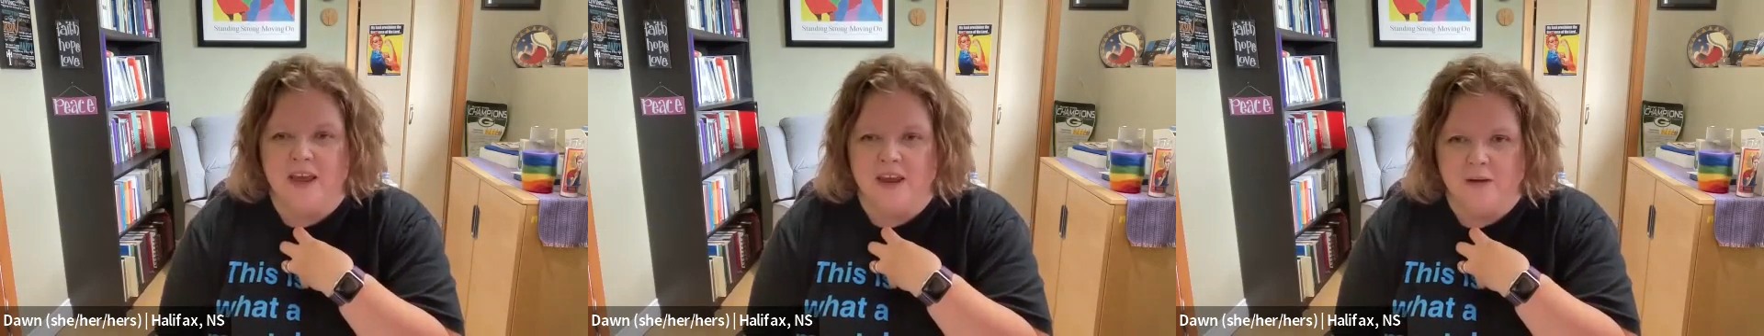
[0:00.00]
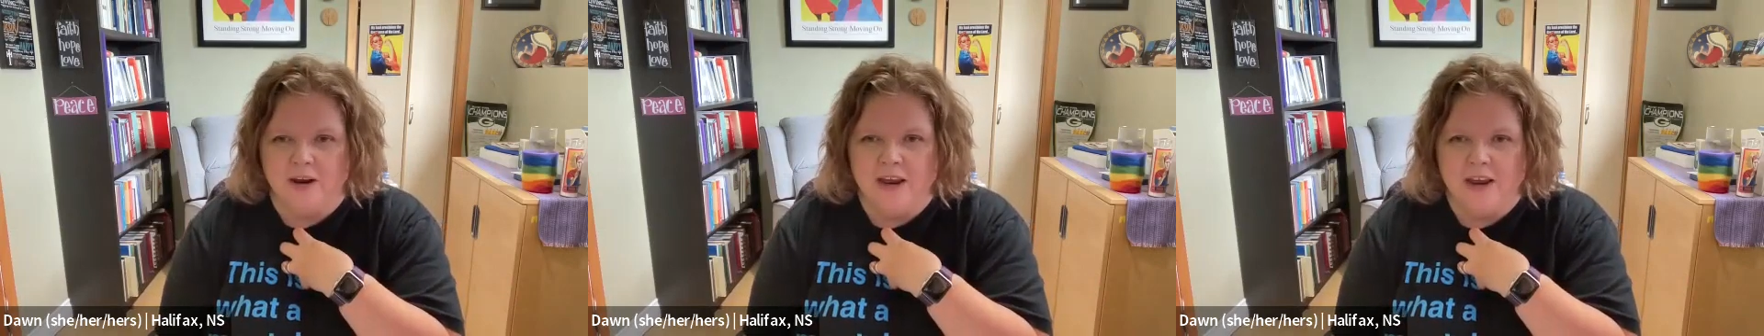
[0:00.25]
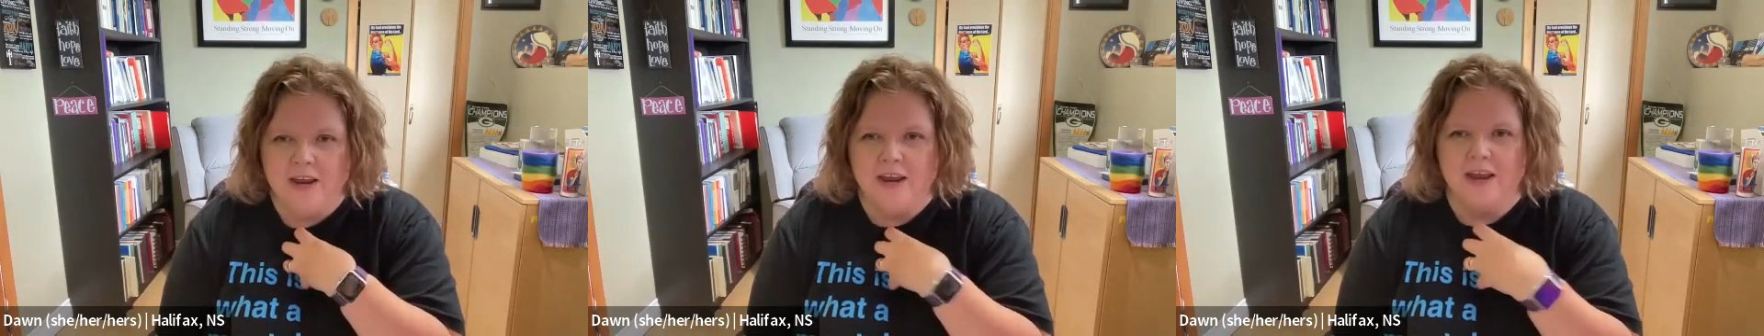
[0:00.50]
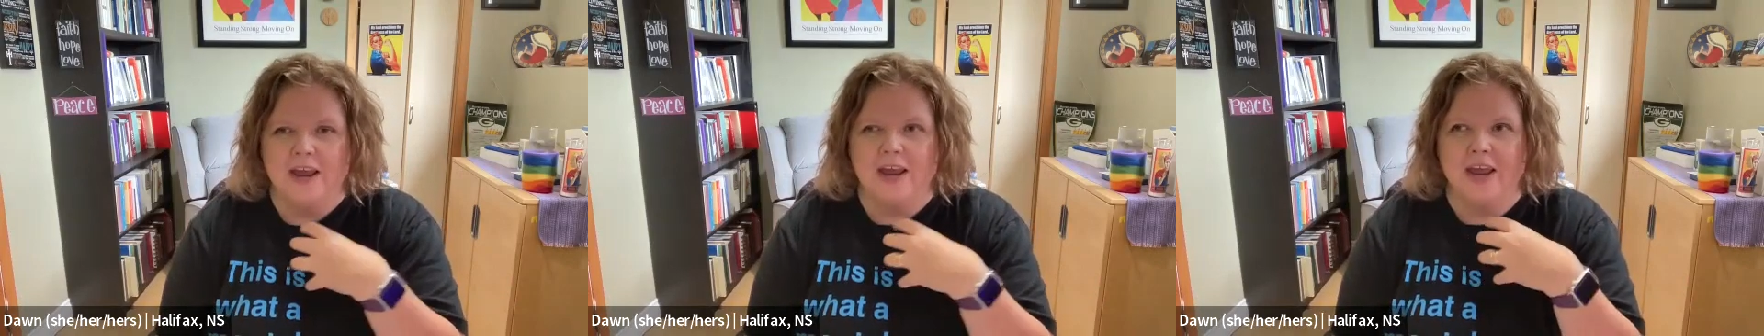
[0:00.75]

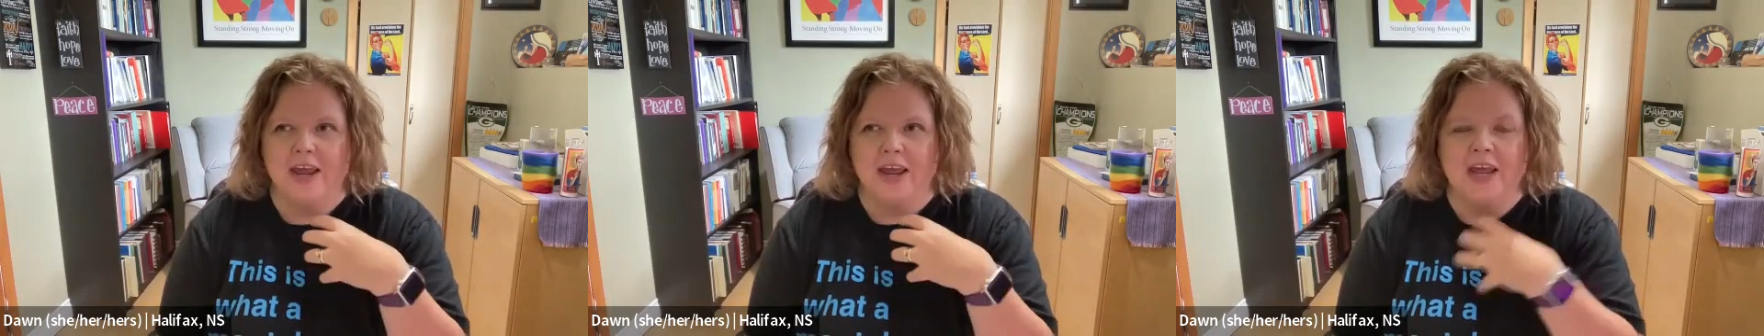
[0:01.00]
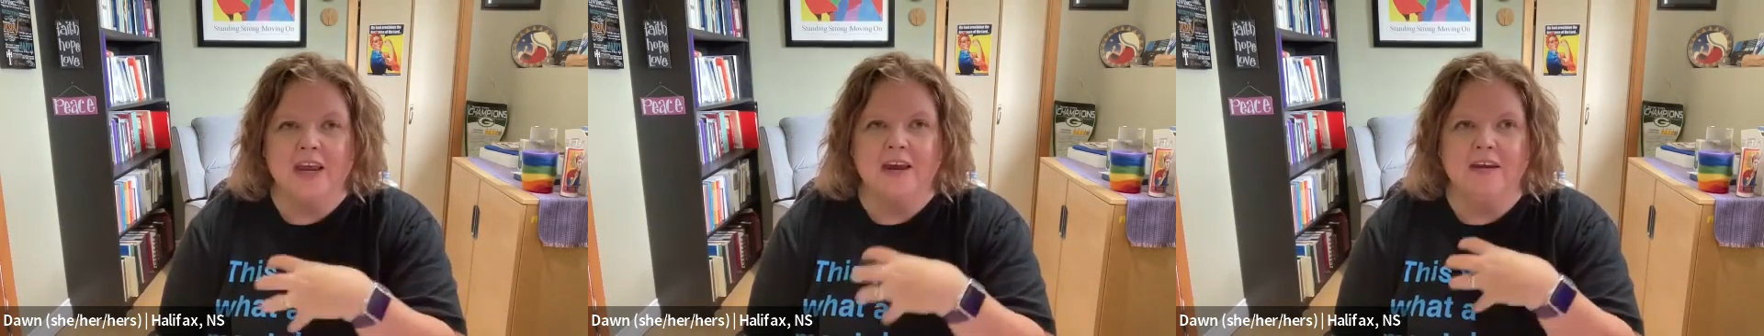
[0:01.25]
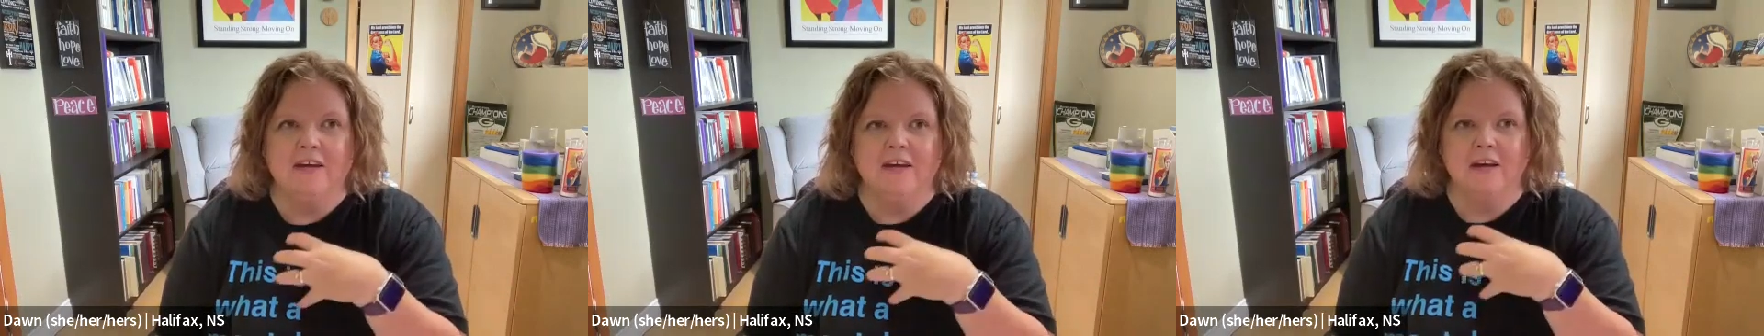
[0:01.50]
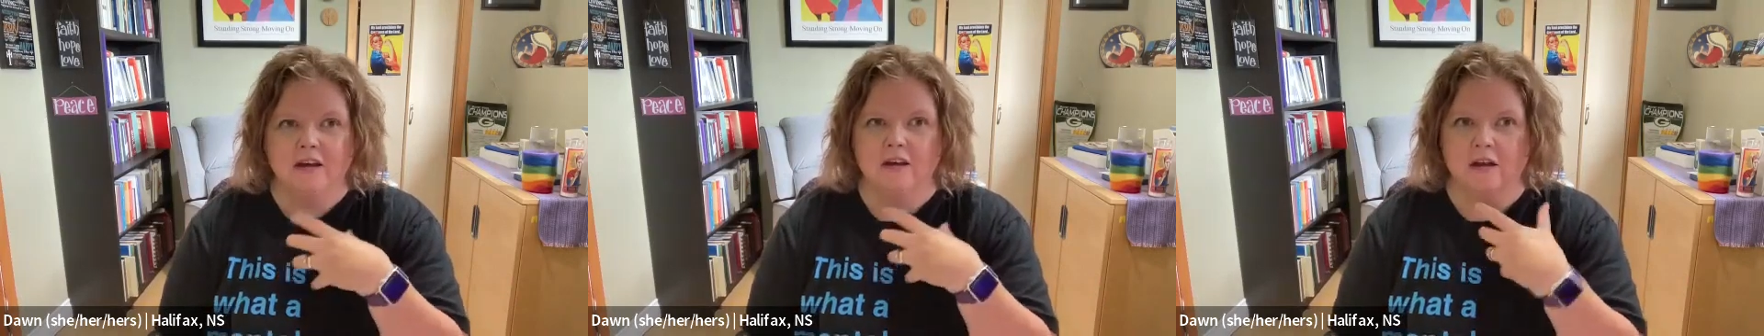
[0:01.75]
angry in
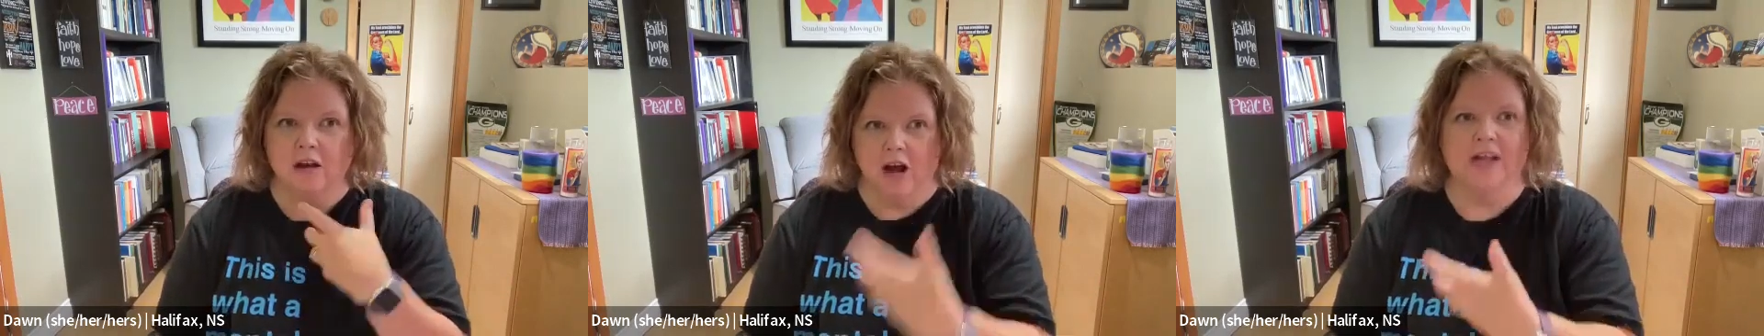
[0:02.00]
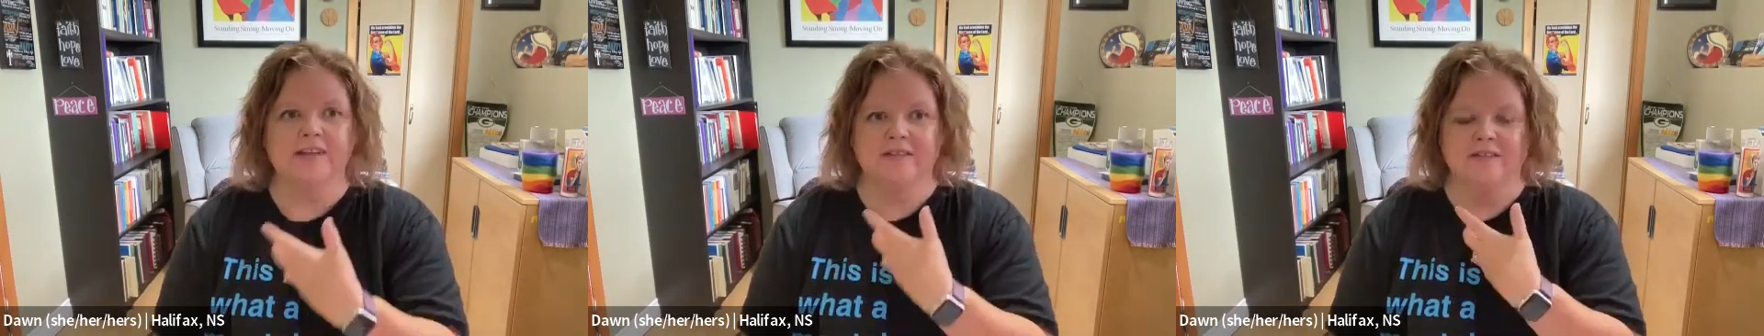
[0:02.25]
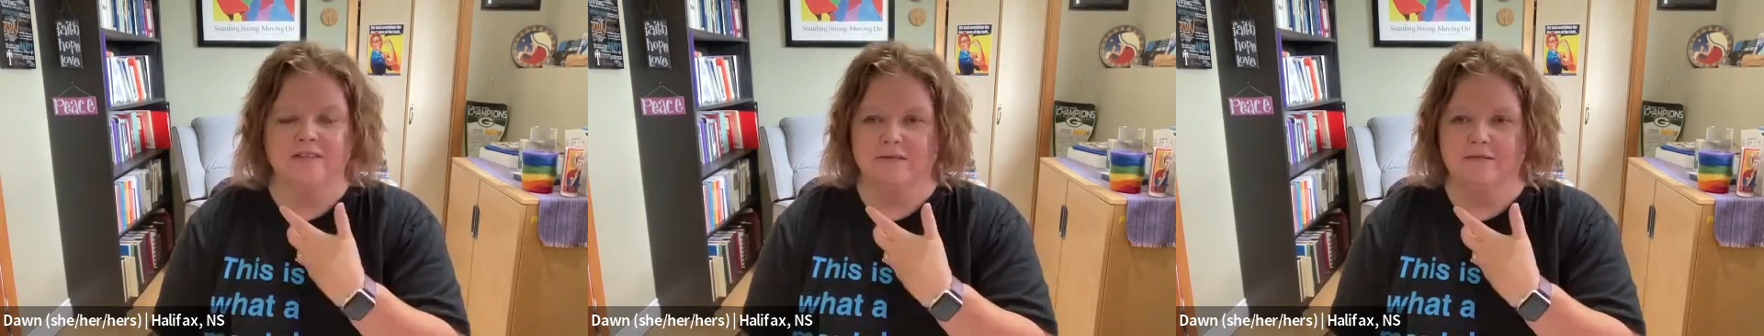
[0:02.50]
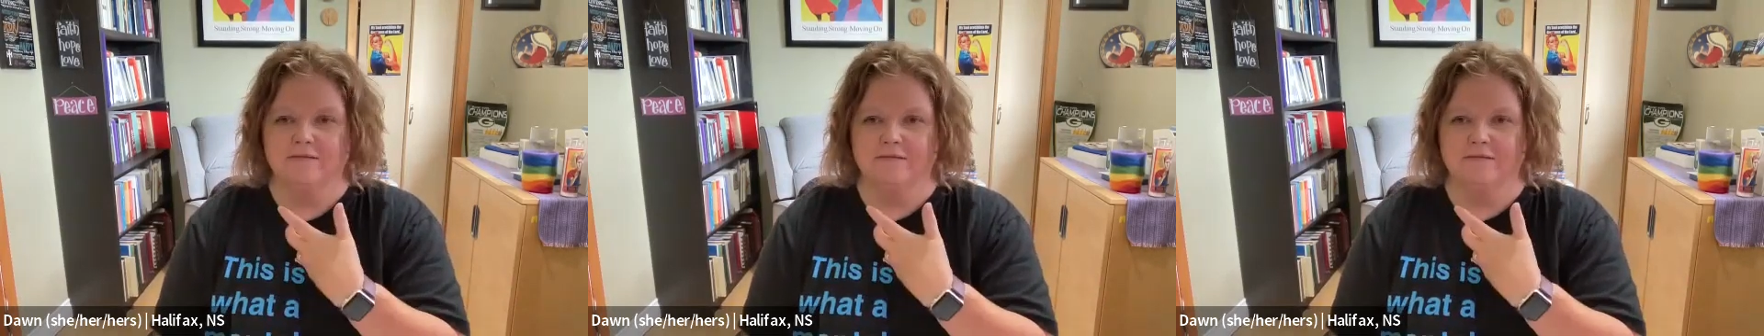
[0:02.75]
God's